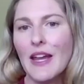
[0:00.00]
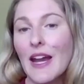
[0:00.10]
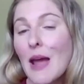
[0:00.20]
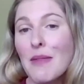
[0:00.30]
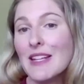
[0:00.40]
And
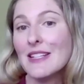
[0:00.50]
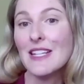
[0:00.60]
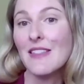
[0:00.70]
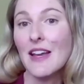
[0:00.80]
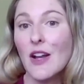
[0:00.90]
I might see
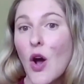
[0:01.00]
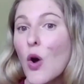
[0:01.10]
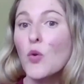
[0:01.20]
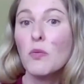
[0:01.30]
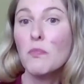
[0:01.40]
that
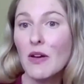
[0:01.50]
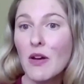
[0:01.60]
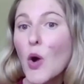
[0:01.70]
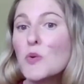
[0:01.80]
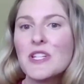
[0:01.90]
oat
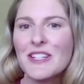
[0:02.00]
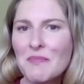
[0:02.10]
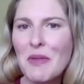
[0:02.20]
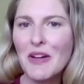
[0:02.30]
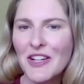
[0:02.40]

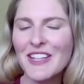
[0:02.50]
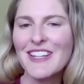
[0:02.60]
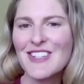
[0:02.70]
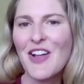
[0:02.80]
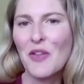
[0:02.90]
milk
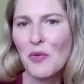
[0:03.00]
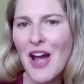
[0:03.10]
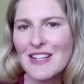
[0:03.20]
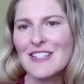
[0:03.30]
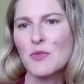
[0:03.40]
is on the
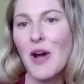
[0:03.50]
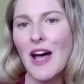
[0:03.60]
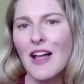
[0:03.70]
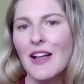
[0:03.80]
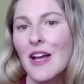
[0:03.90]
rise as
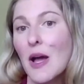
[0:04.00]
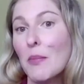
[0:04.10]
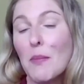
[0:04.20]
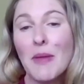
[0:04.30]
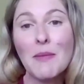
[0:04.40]
well.
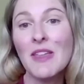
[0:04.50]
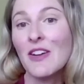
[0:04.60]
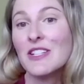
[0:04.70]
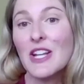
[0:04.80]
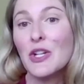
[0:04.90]
But maybe
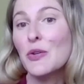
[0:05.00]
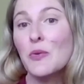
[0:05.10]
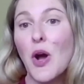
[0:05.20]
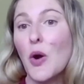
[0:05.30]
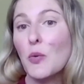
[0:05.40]
there's a
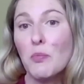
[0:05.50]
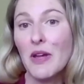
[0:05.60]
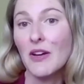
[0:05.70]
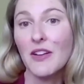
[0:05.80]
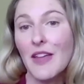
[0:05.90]
new oat
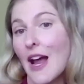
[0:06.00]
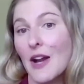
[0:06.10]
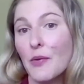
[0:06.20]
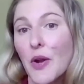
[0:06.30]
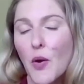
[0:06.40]
milk that I
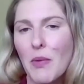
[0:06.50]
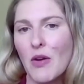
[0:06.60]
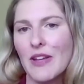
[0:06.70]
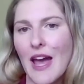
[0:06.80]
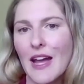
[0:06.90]
don't know about
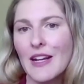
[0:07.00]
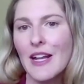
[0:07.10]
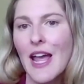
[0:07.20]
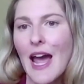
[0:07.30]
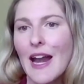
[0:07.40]
yet.
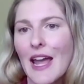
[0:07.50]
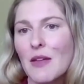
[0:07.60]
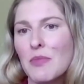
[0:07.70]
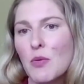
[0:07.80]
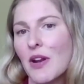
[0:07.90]
And I can
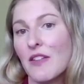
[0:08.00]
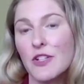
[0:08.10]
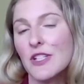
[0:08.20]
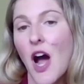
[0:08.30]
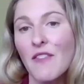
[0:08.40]
be one of the
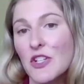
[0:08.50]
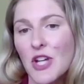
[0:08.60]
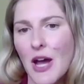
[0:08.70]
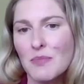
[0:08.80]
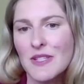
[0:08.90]
first coffee
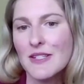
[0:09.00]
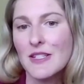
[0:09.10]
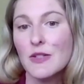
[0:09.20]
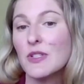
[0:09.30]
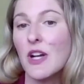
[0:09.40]
shops
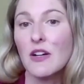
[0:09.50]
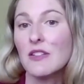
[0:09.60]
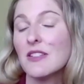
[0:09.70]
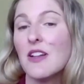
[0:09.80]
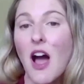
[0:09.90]
to start
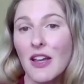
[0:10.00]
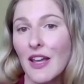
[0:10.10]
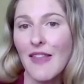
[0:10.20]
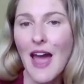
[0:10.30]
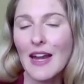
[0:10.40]

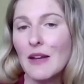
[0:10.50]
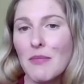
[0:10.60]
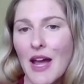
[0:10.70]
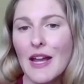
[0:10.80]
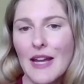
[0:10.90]
stocking that in
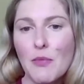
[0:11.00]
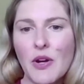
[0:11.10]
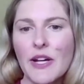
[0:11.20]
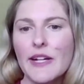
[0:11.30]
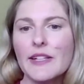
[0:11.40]
my
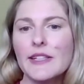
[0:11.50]
neighborhood.